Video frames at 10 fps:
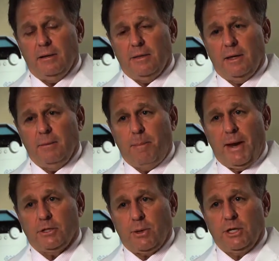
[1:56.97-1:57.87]
the
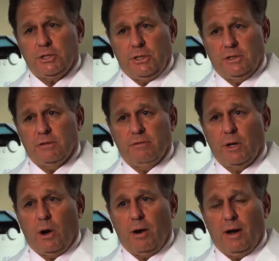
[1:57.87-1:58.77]
penetration is of
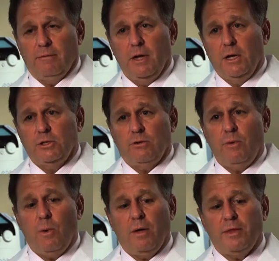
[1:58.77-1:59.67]
the RF. So if
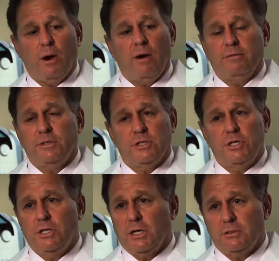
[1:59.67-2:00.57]
we want the RF to
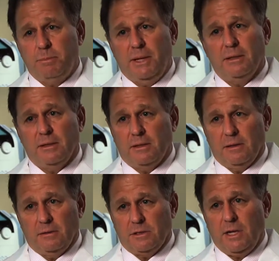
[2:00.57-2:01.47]
just be at
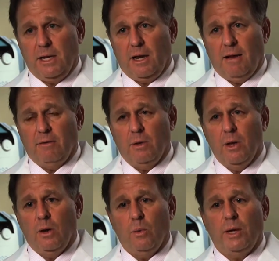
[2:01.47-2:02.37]
the skin level,
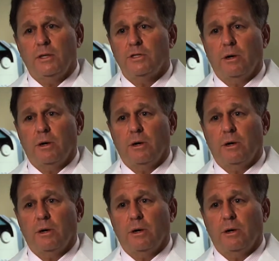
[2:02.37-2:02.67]
we can